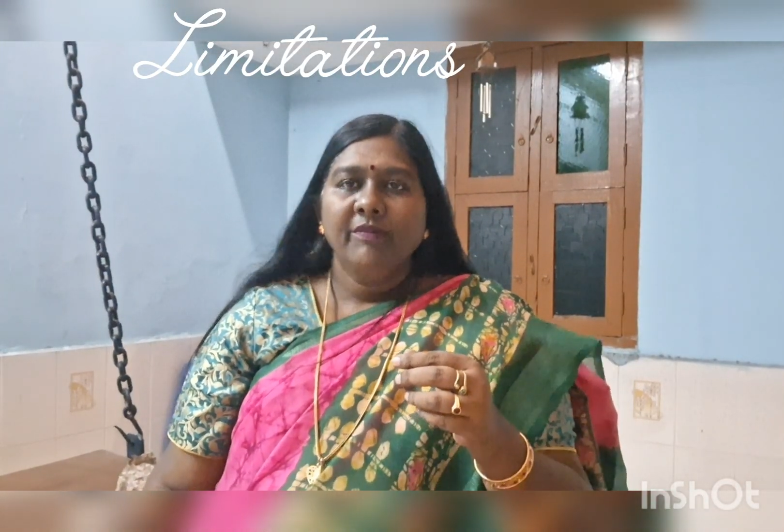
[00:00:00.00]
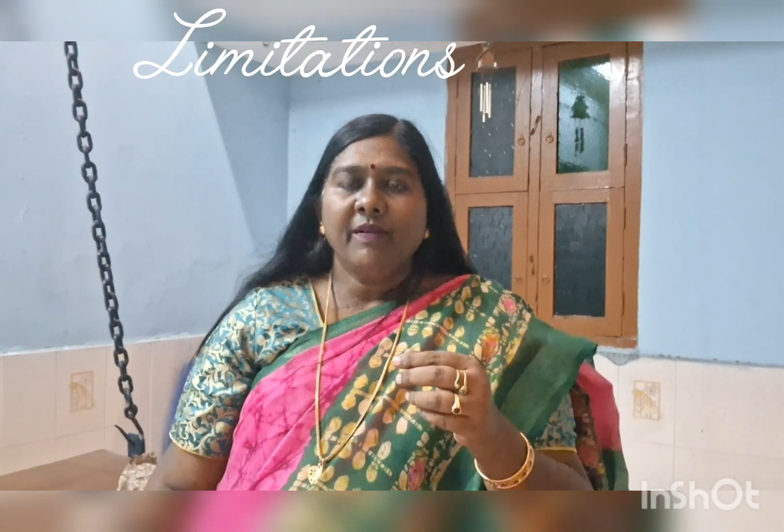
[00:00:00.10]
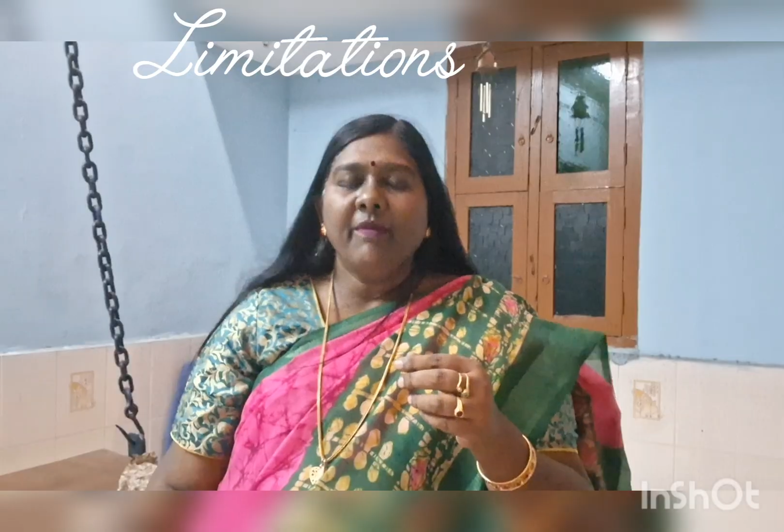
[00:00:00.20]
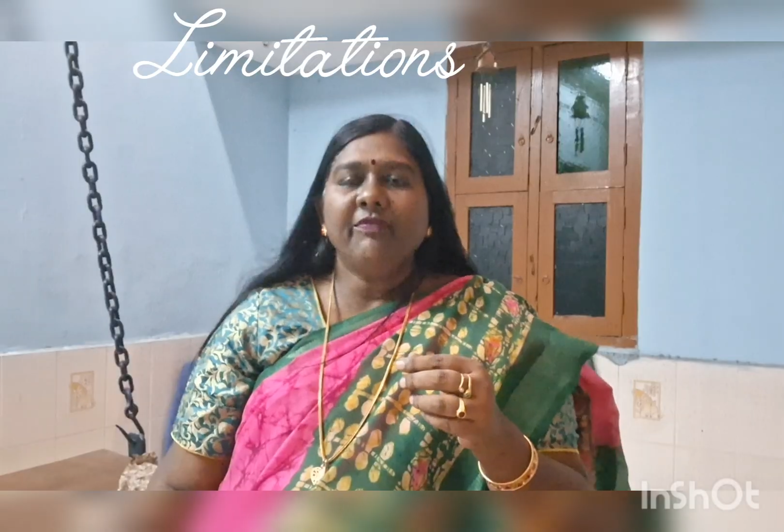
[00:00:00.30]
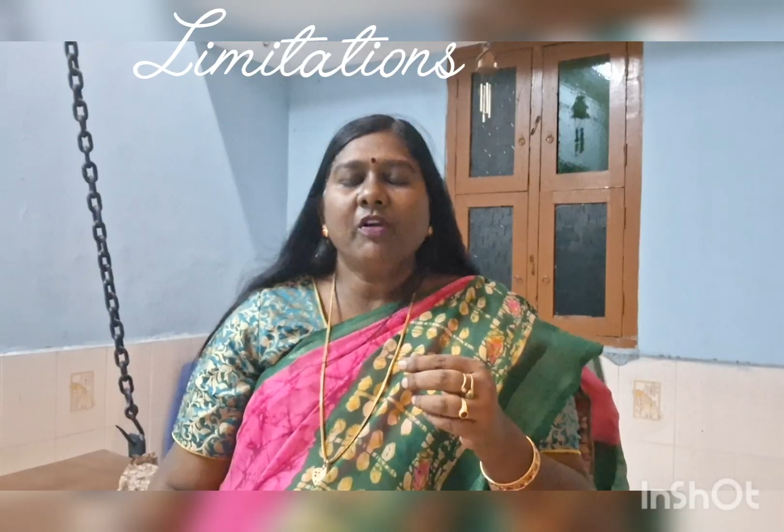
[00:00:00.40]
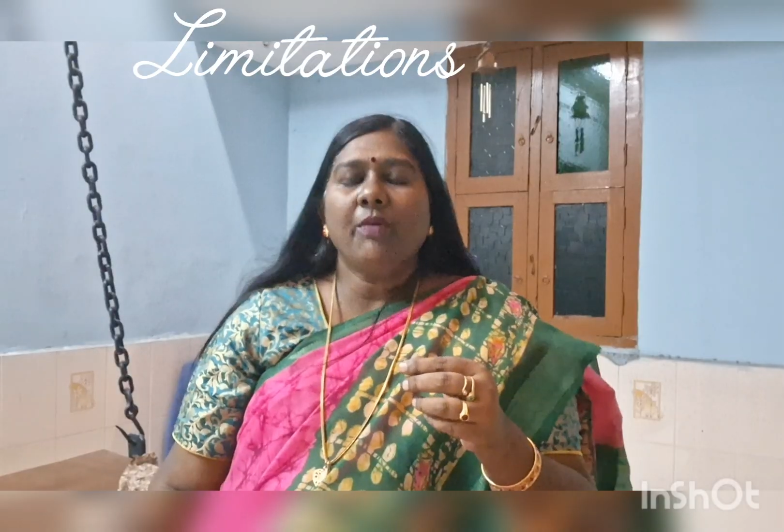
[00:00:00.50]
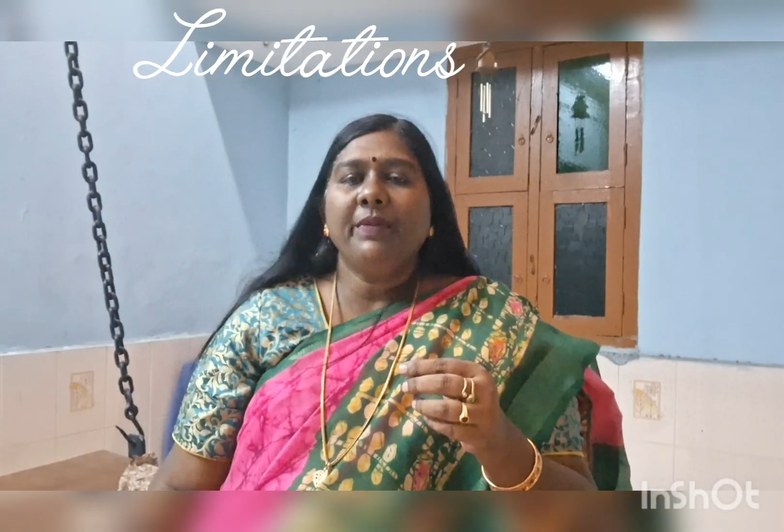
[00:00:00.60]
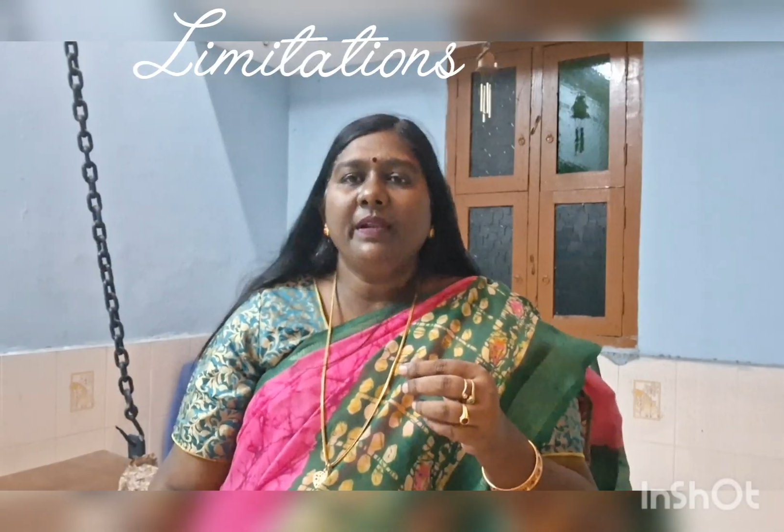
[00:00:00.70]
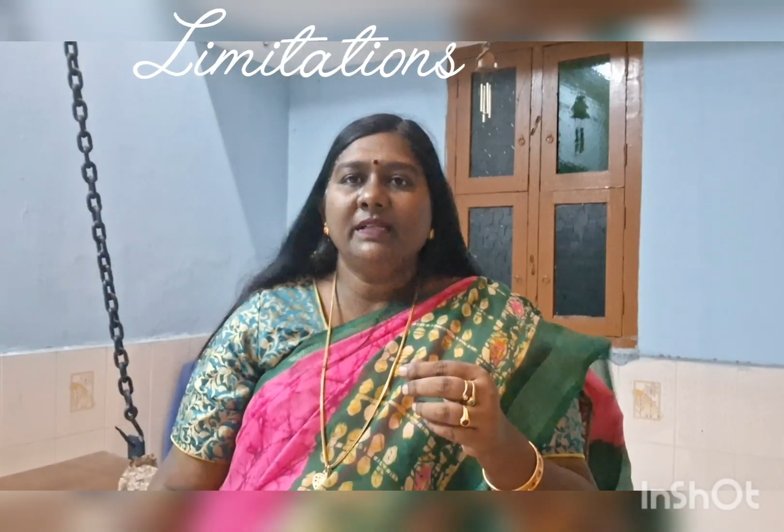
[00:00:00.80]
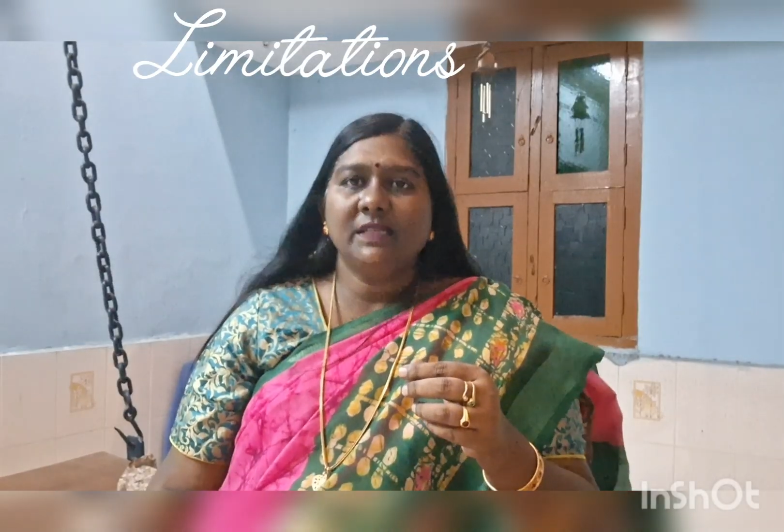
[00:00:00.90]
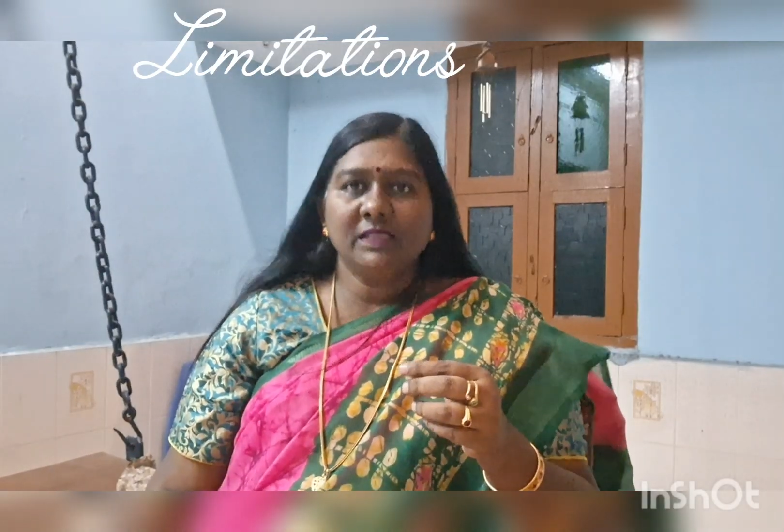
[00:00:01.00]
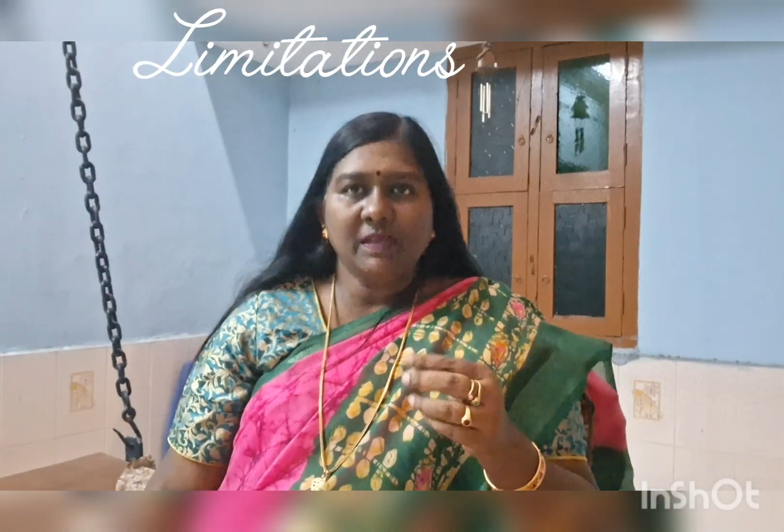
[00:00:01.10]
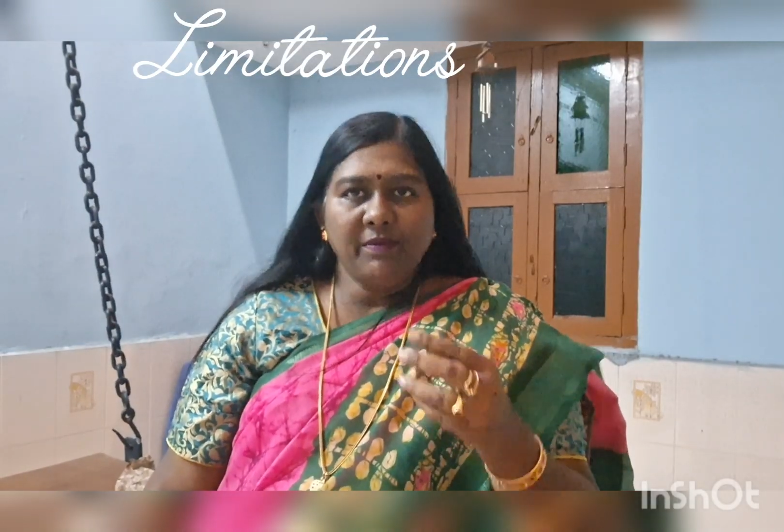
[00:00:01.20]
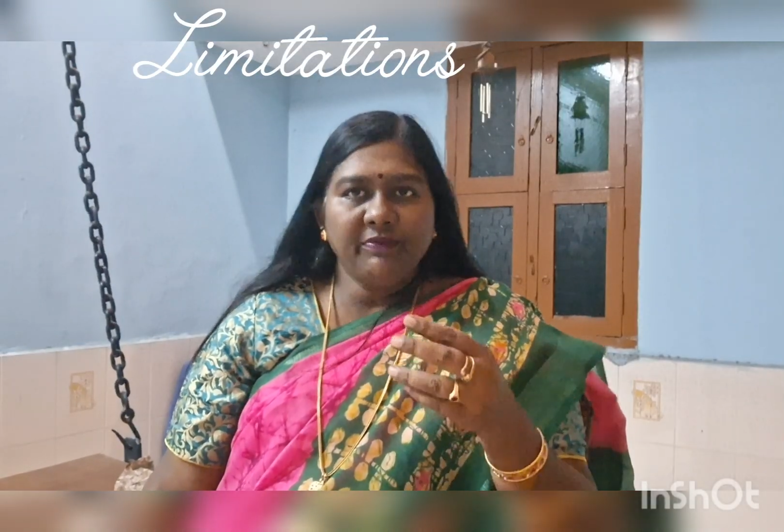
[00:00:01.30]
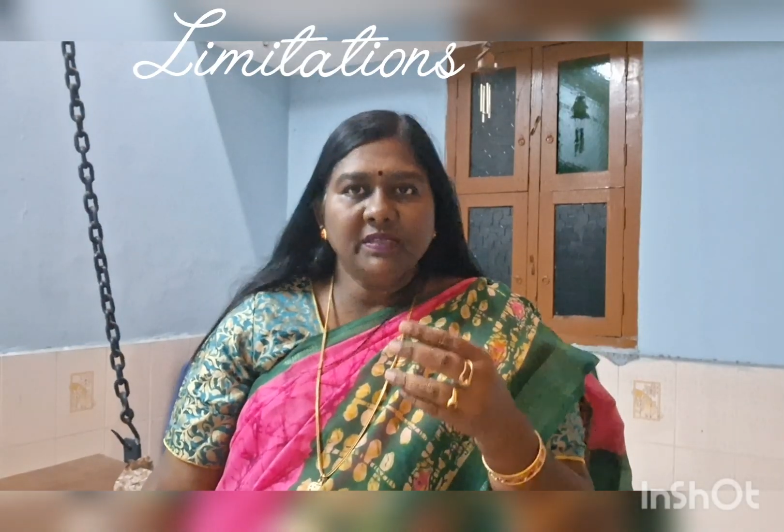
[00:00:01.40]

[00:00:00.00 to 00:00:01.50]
Some of the competencies, some of